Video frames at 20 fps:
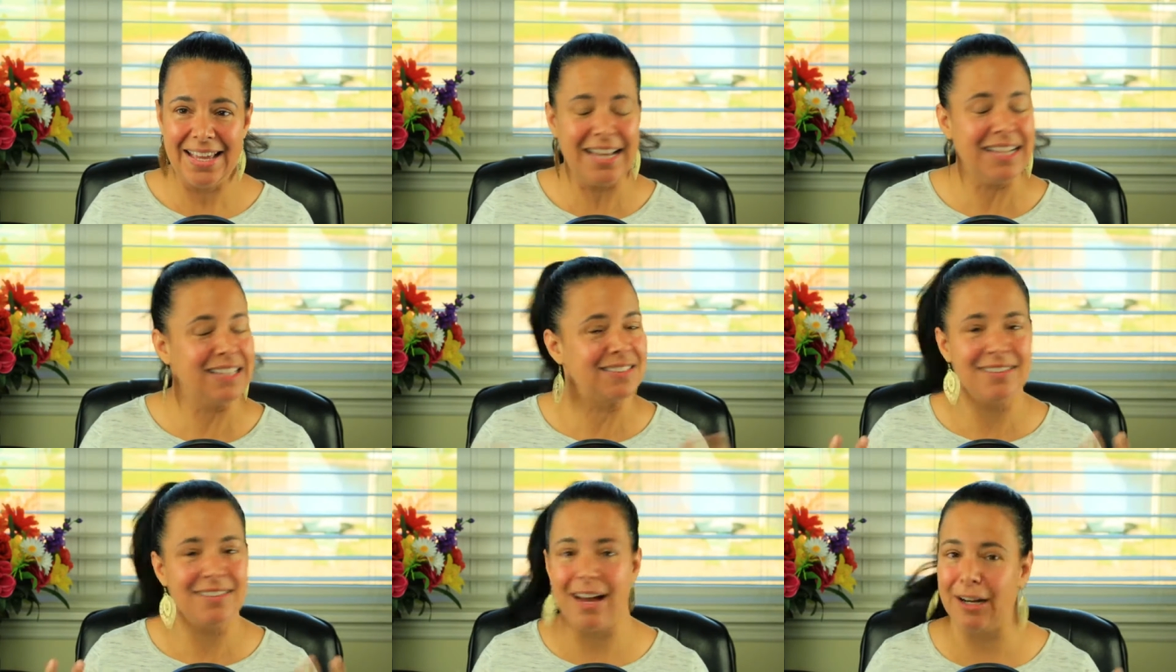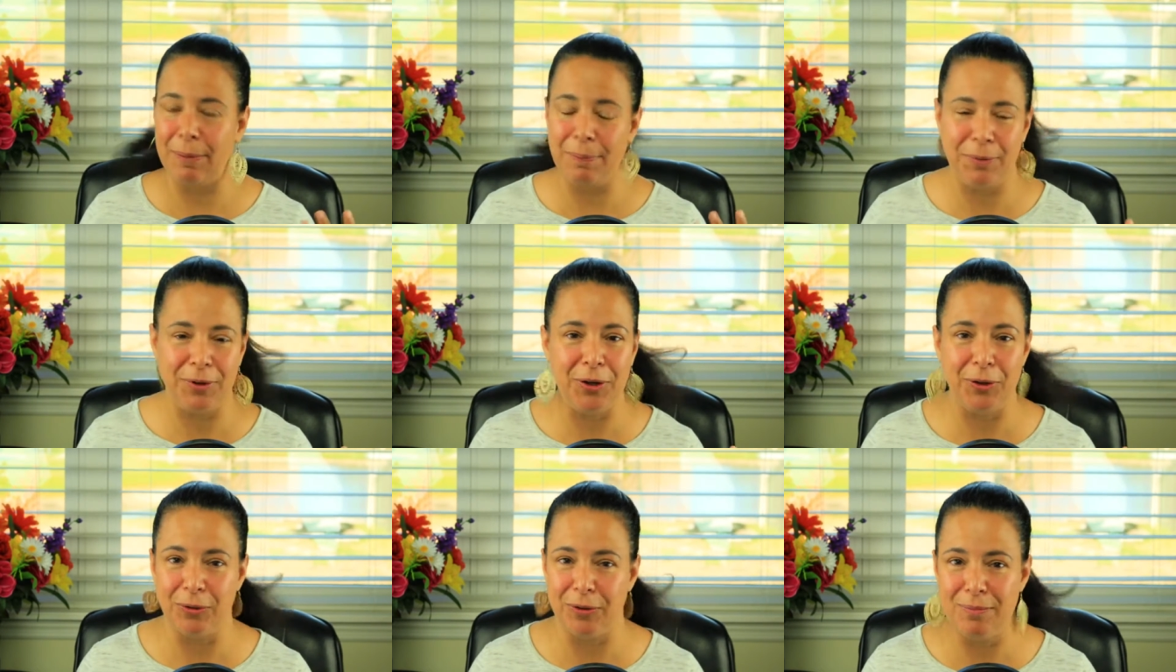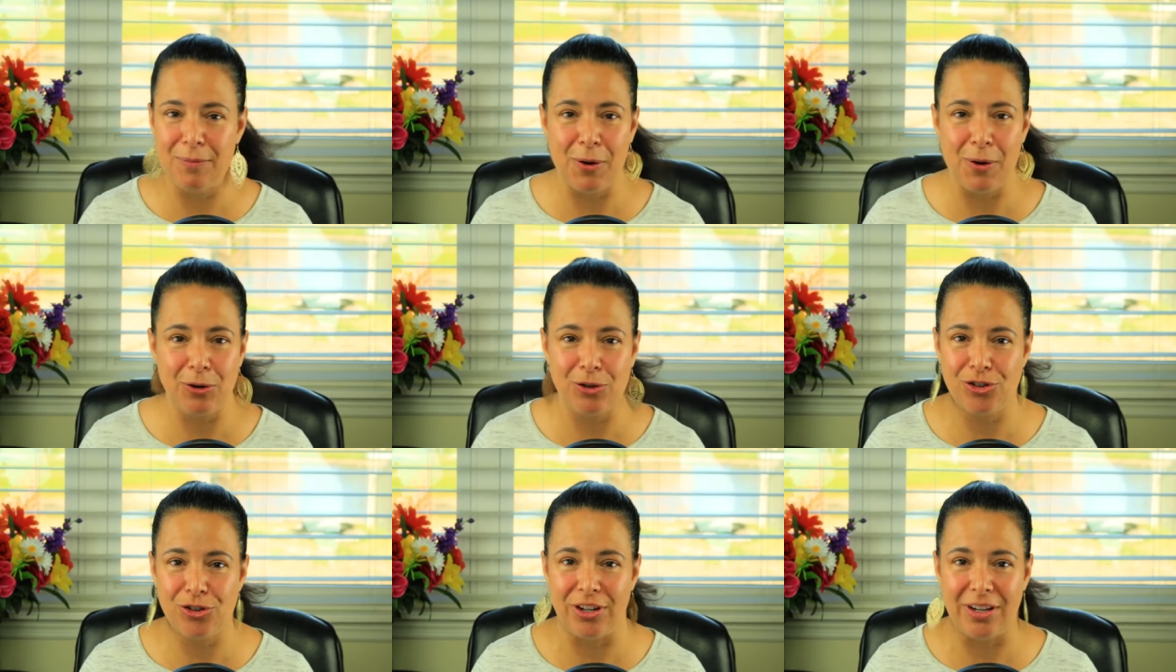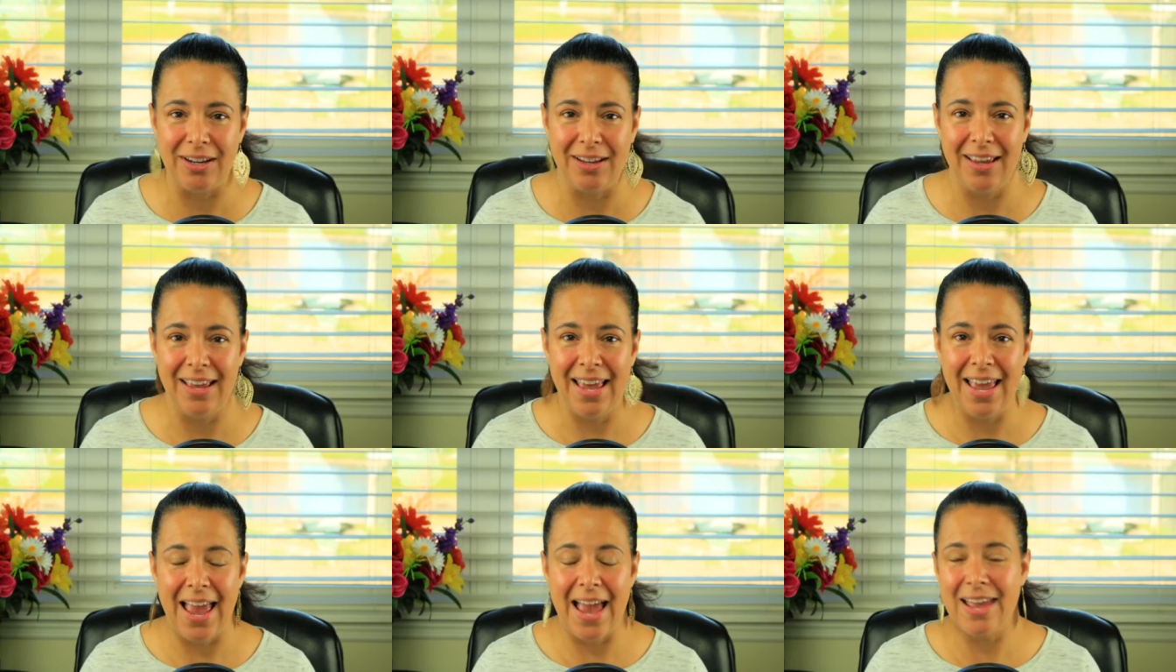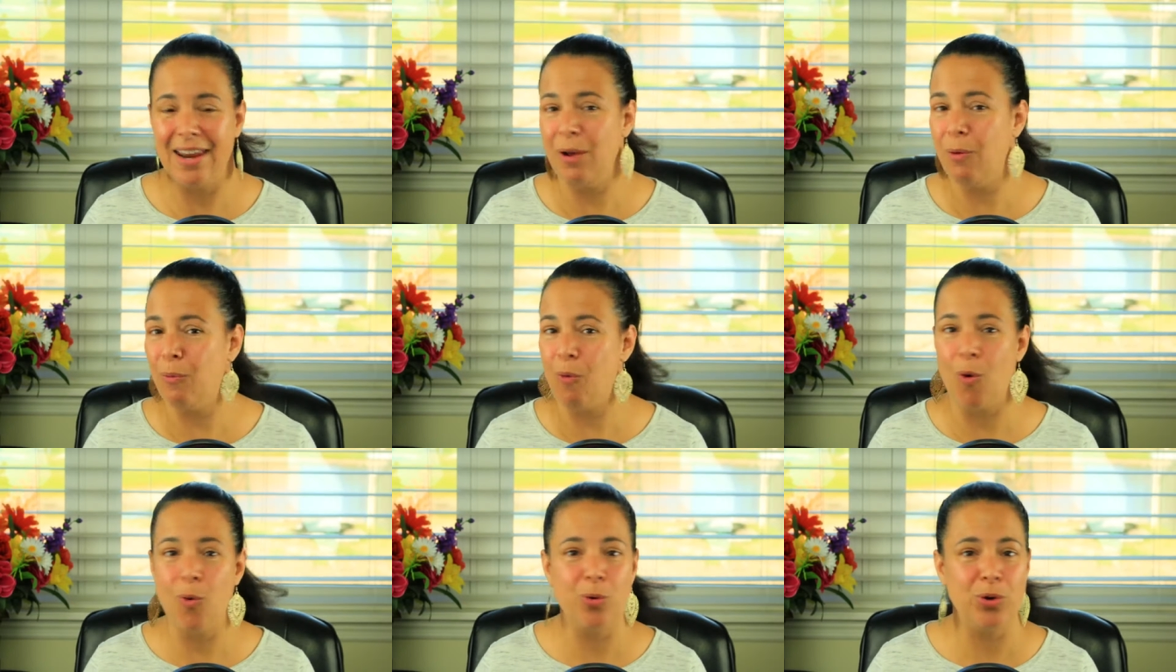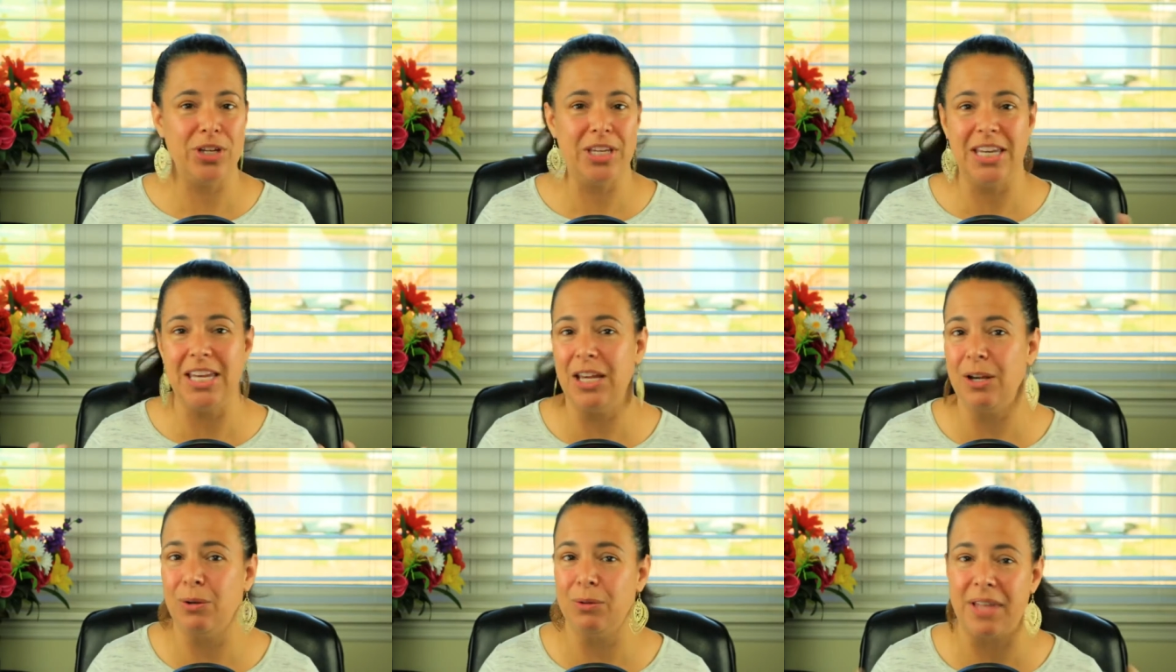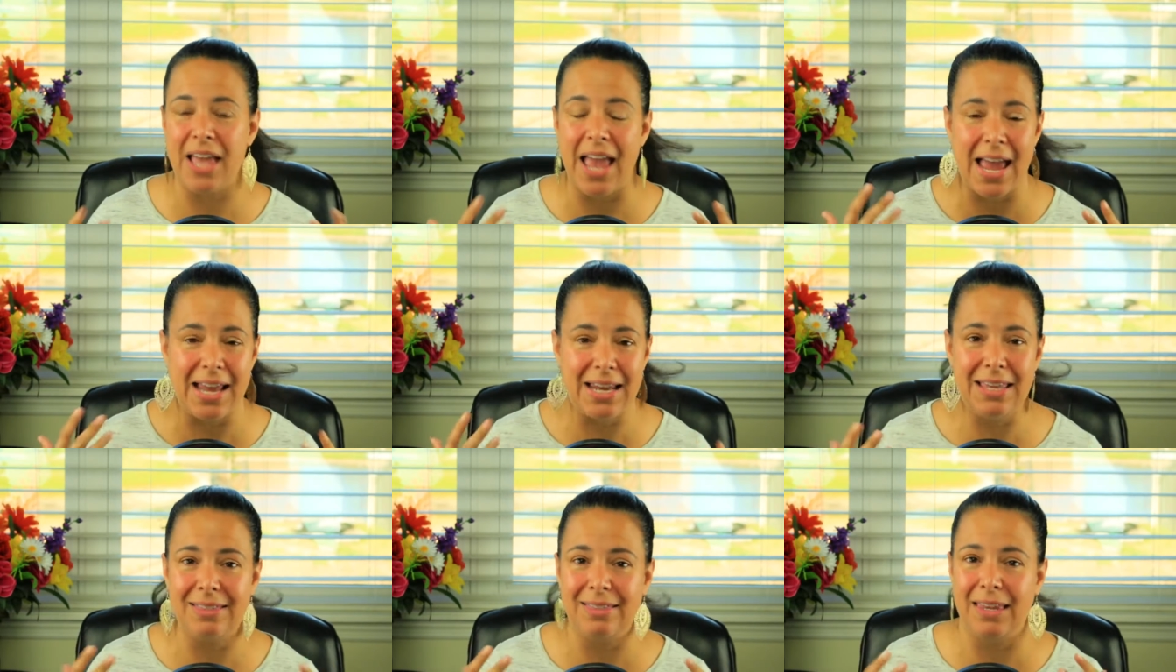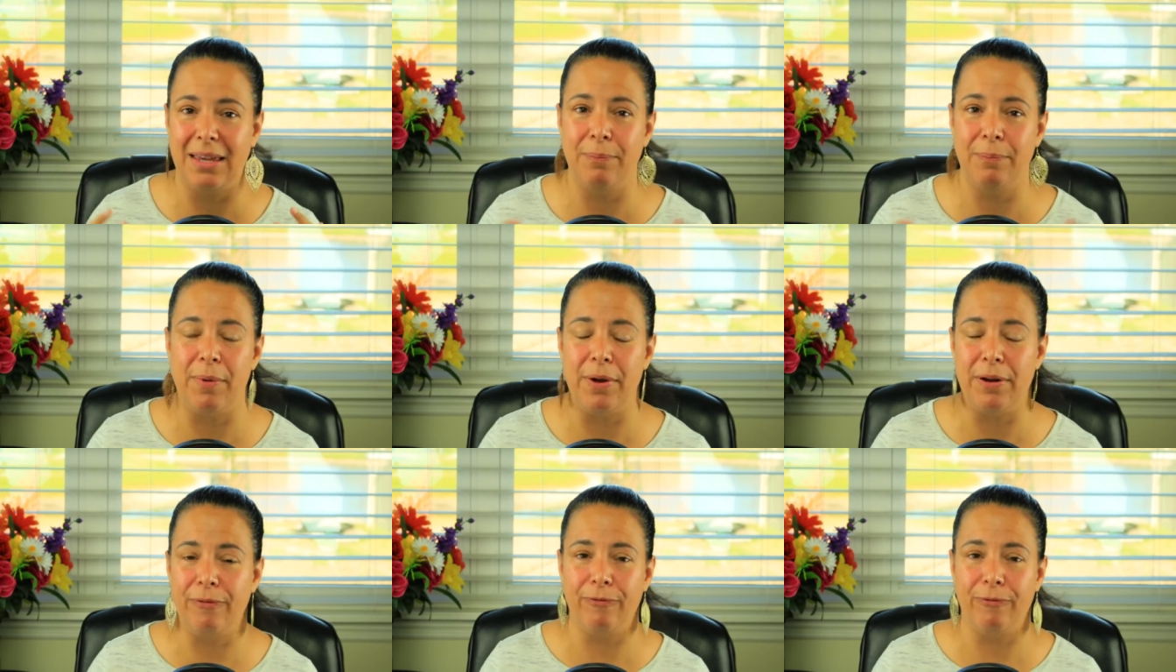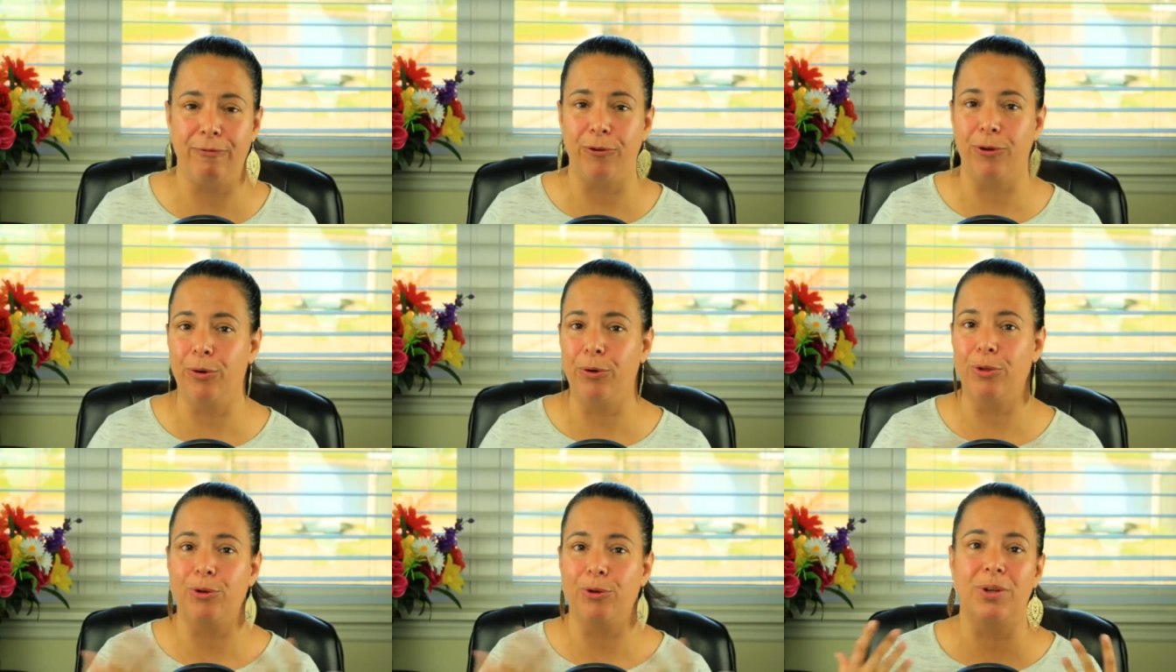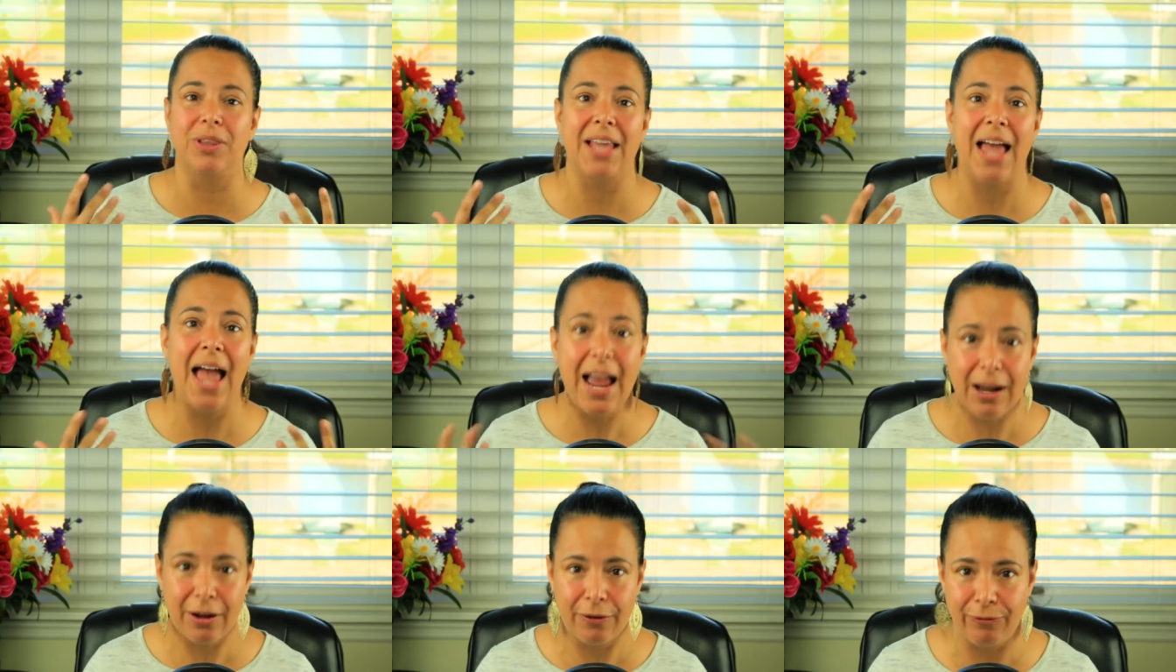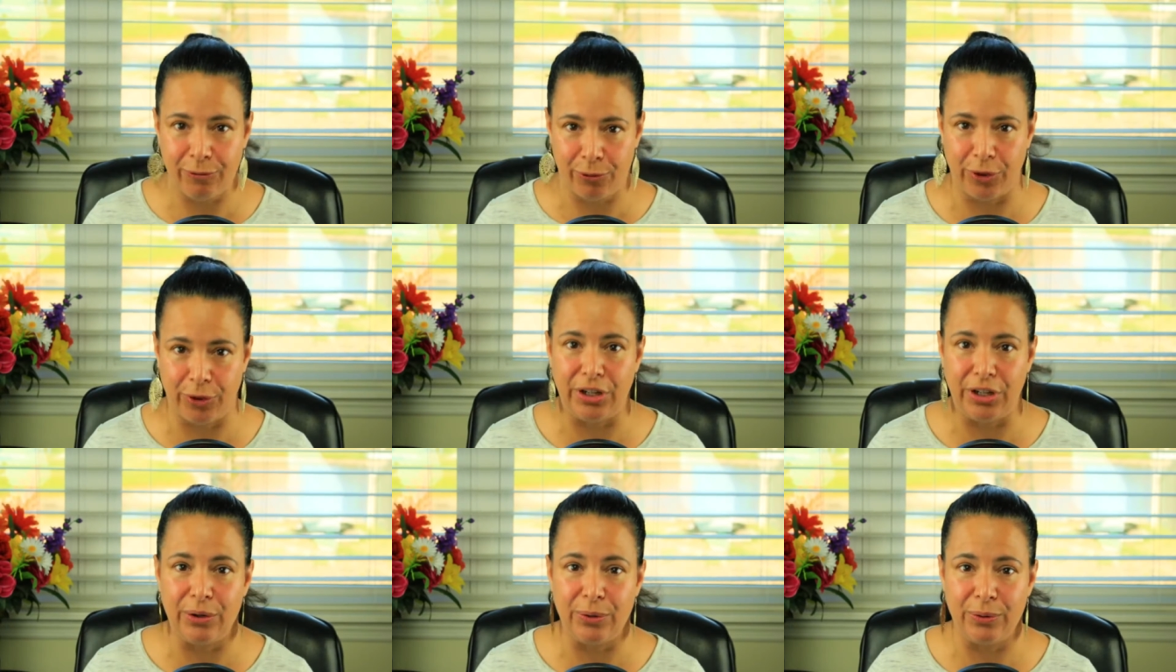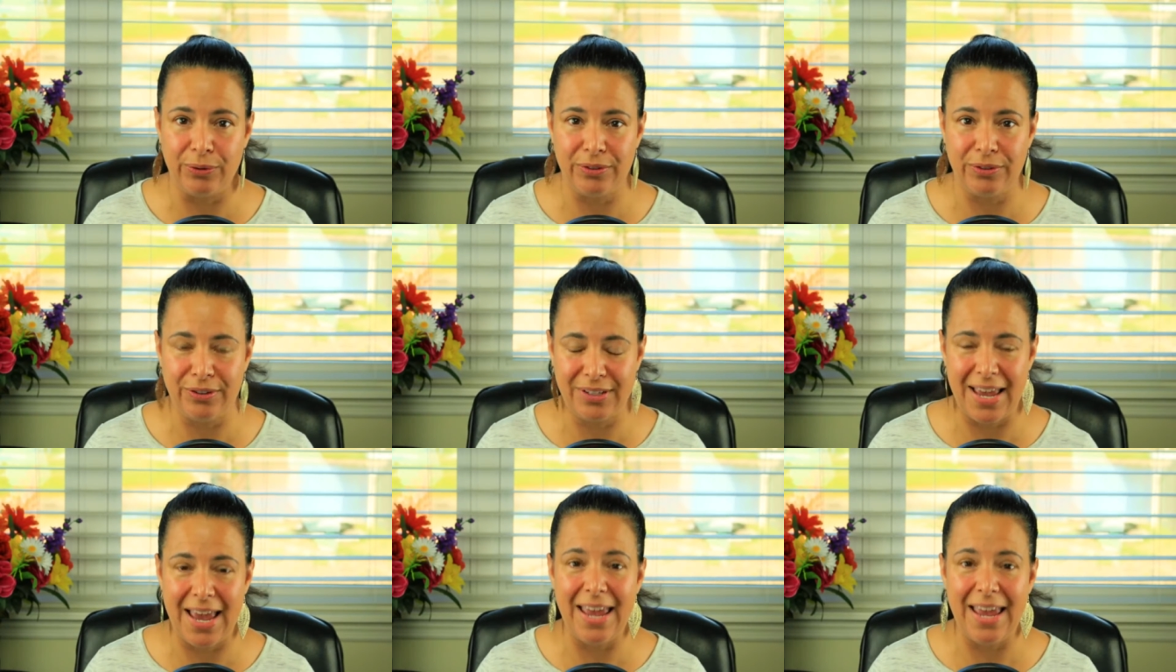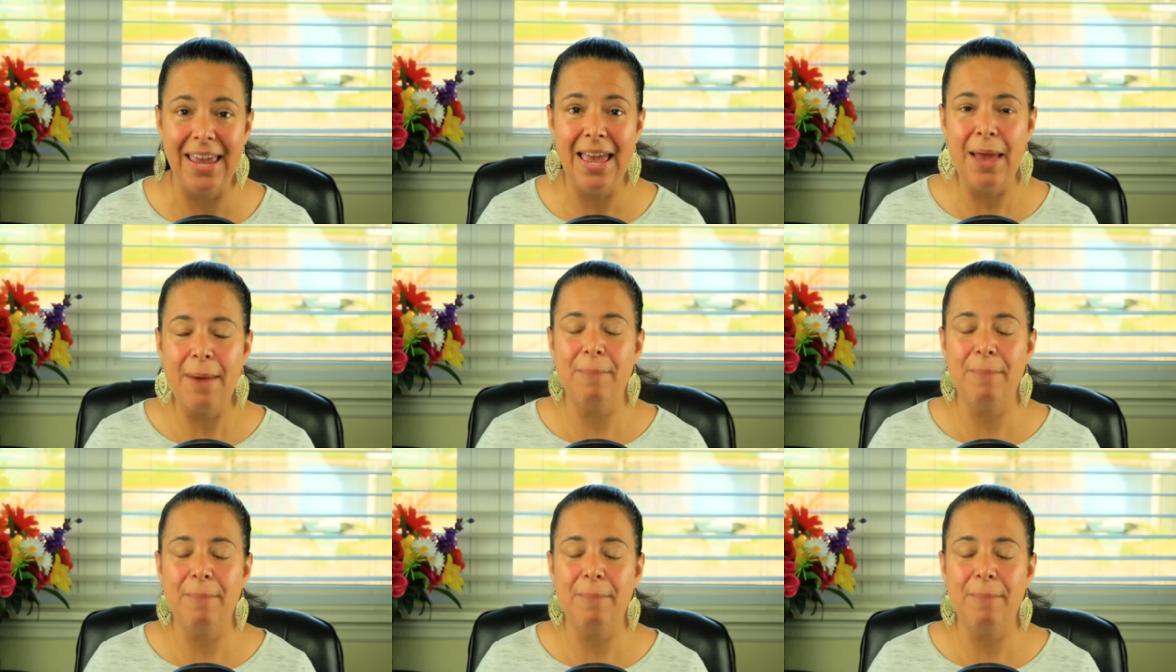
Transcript: it's not a pure emotion, and it won't yield anything but further lack for you. Okay.